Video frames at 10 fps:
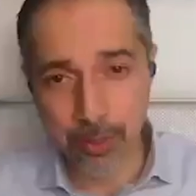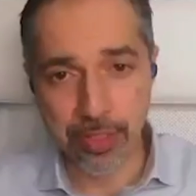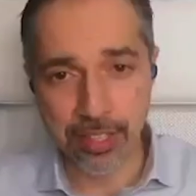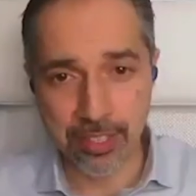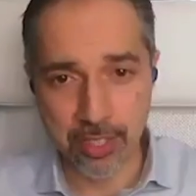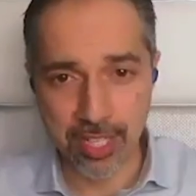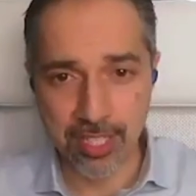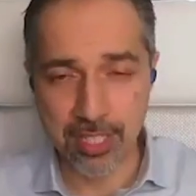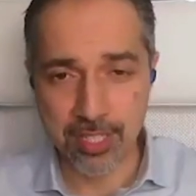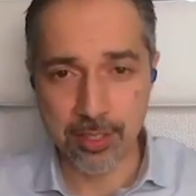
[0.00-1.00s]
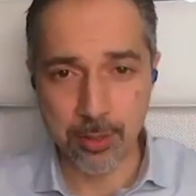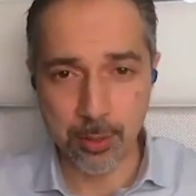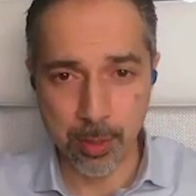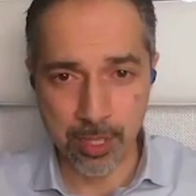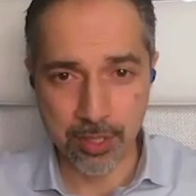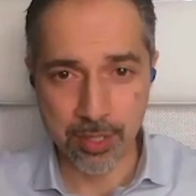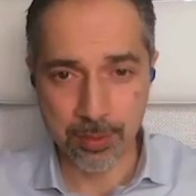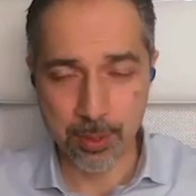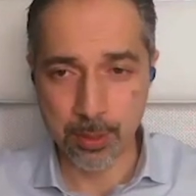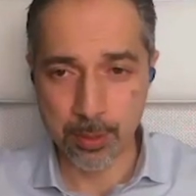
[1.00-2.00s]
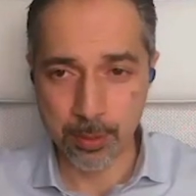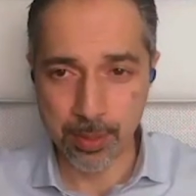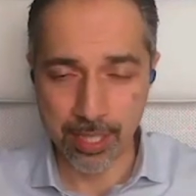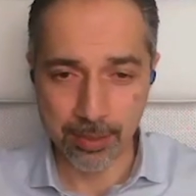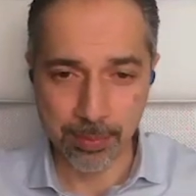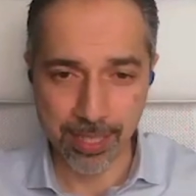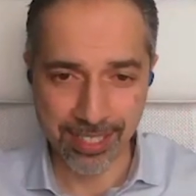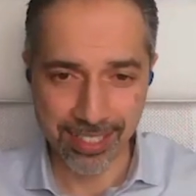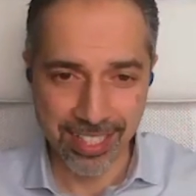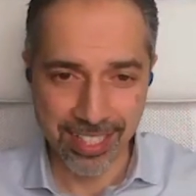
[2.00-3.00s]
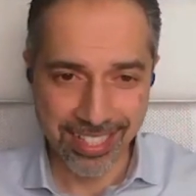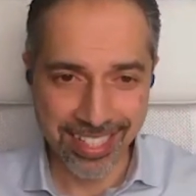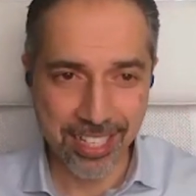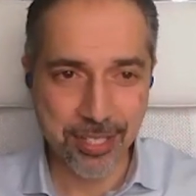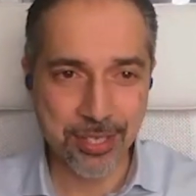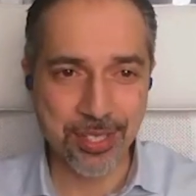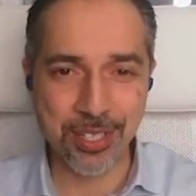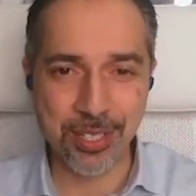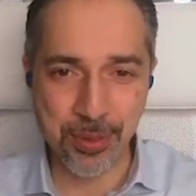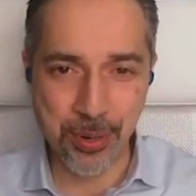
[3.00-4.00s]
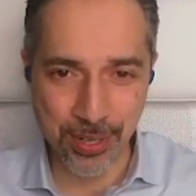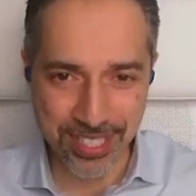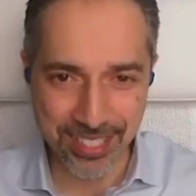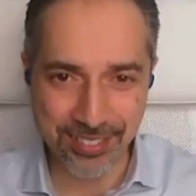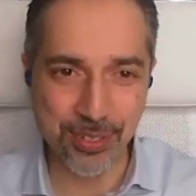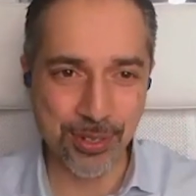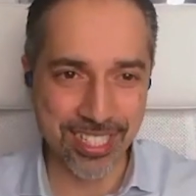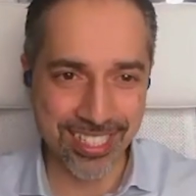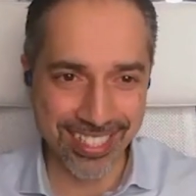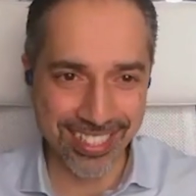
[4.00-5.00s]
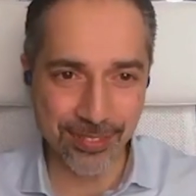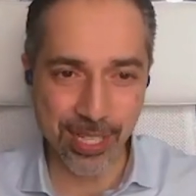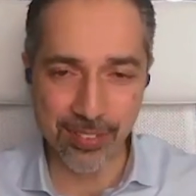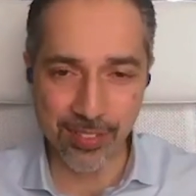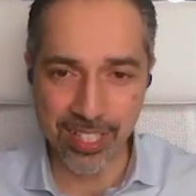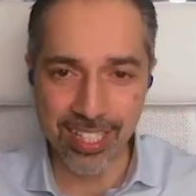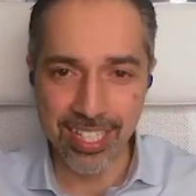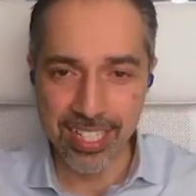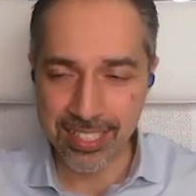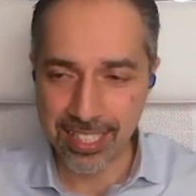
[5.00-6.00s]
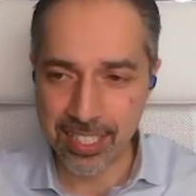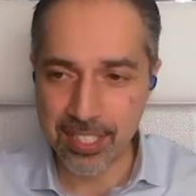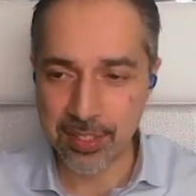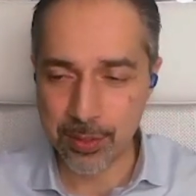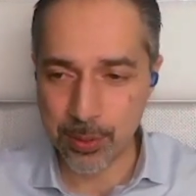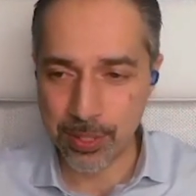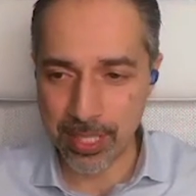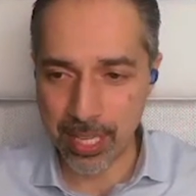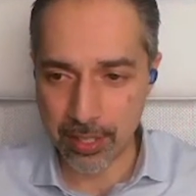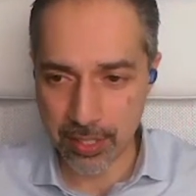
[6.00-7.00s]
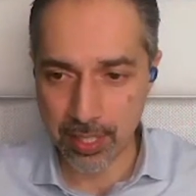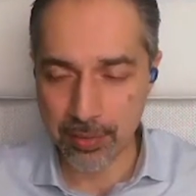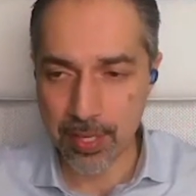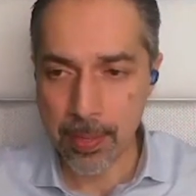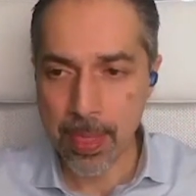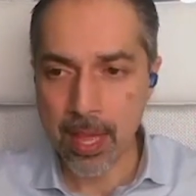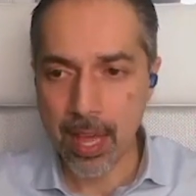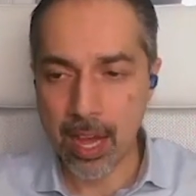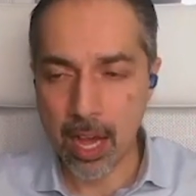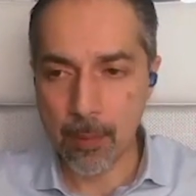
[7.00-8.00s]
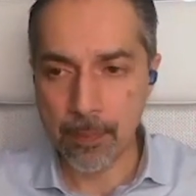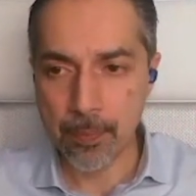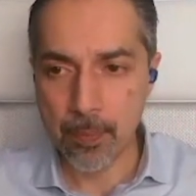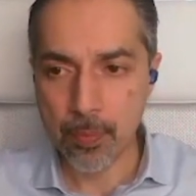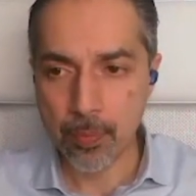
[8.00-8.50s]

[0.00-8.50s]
don't think the Chinese need to do much to get us to start wars. Unfortunately, we have a tendency of doing that ourselves. The